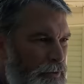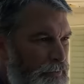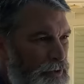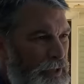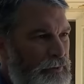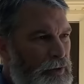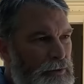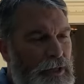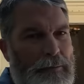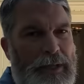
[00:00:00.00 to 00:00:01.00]
Well, if you don't have a whole
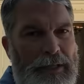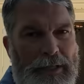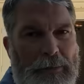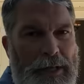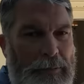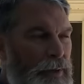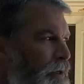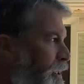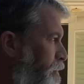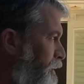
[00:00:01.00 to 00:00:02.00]
lot of money to come out of
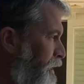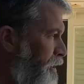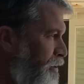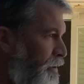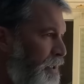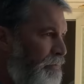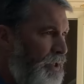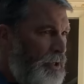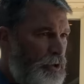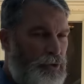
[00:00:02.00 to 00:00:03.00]
pocket, but yet you have
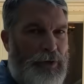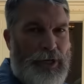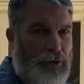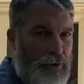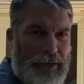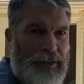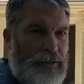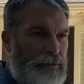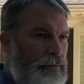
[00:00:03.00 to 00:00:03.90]
great credit